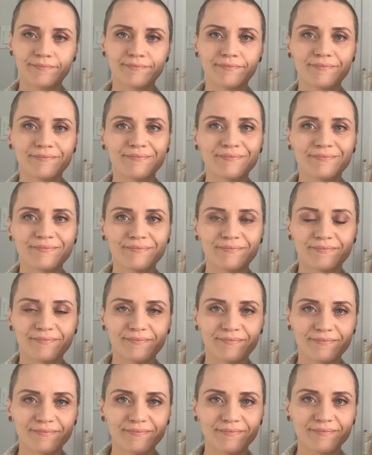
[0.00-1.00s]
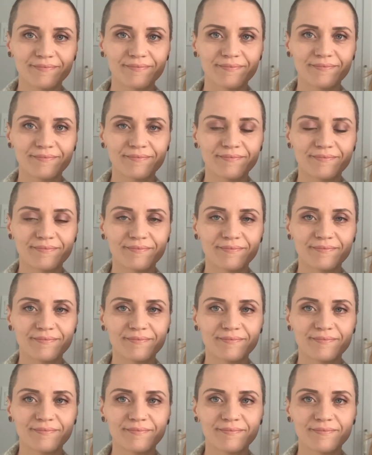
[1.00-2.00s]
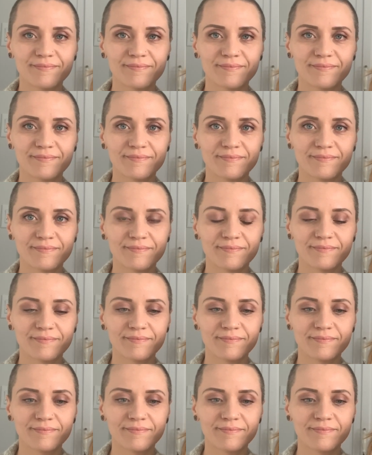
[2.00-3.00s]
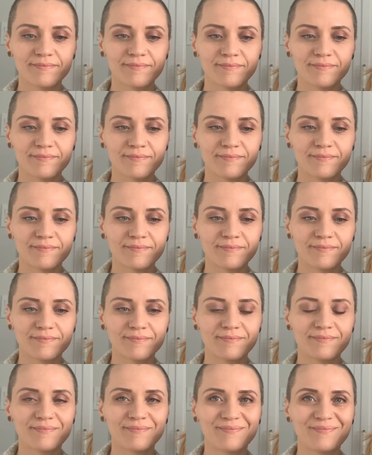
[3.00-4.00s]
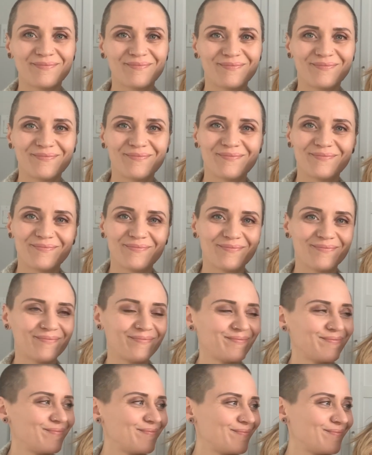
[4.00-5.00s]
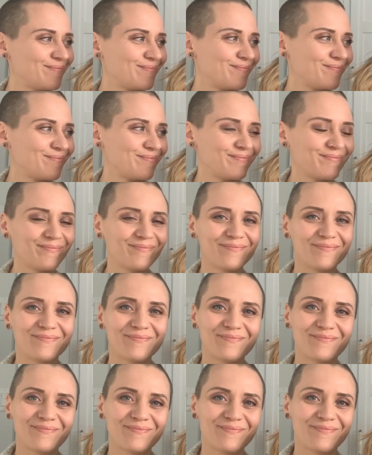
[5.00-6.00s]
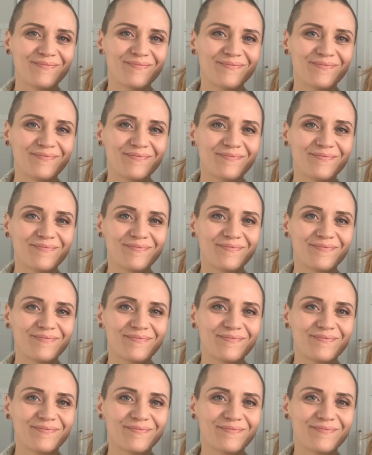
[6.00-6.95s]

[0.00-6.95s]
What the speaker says: (not speaking)